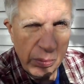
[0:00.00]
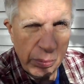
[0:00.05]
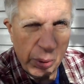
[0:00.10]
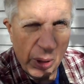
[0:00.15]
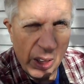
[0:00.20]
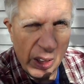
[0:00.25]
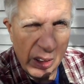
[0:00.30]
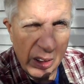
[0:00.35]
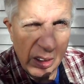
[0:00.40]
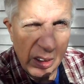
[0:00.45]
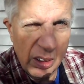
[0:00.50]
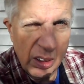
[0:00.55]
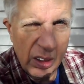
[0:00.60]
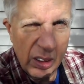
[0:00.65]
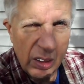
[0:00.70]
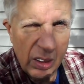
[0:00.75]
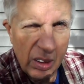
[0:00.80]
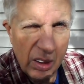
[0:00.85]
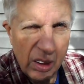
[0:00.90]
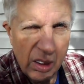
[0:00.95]
But
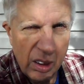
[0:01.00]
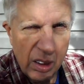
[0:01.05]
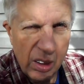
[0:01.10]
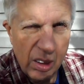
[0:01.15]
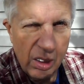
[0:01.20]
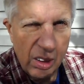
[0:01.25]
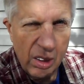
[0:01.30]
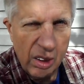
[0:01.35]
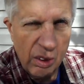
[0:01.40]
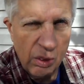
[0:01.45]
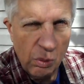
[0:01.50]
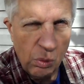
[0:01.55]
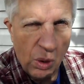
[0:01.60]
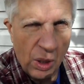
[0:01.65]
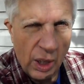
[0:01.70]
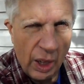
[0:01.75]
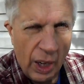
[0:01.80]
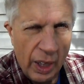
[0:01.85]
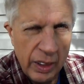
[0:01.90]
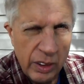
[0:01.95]

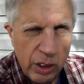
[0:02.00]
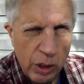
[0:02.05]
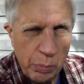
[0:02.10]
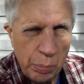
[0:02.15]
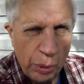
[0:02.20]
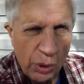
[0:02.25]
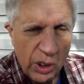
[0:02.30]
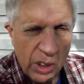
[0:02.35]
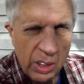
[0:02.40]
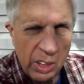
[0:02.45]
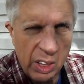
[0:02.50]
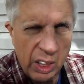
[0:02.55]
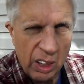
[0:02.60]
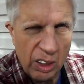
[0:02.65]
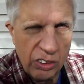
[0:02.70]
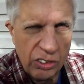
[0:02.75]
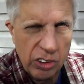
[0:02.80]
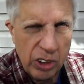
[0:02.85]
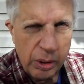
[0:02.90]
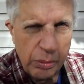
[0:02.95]
what I did put in
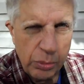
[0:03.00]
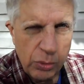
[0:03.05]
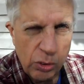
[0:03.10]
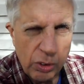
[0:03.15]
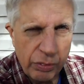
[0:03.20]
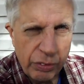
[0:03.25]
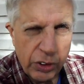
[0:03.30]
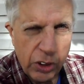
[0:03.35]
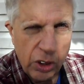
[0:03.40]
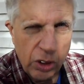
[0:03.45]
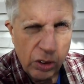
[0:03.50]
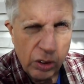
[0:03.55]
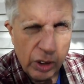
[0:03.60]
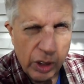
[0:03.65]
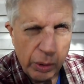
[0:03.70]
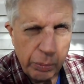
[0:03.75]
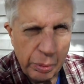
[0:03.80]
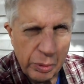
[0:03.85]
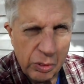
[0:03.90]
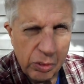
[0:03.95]
there seemed to have
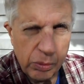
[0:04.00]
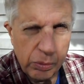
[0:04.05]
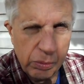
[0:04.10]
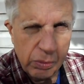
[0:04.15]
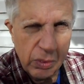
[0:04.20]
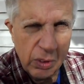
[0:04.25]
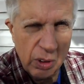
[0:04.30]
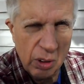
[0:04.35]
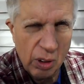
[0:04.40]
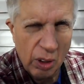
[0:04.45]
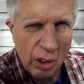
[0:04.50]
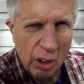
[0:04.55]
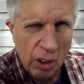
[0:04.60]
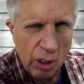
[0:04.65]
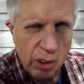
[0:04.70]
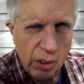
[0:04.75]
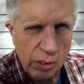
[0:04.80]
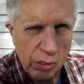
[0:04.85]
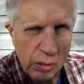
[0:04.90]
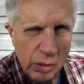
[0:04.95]
cured it
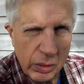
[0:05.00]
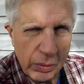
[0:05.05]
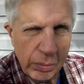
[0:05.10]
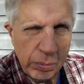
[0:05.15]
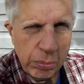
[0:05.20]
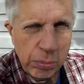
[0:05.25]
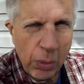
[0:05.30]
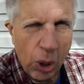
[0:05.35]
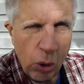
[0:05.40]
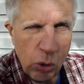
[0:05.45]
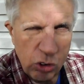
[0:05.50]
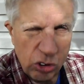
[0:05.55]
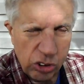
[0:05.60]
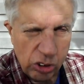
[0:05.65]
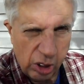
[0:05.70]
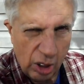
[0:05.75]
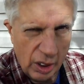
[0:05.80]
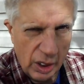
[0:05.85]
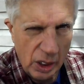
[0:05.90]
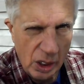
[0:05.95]
uh,
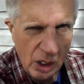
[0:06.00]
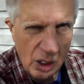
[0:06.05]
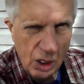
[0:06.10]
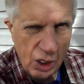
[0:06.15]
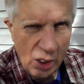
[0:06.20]
mostly.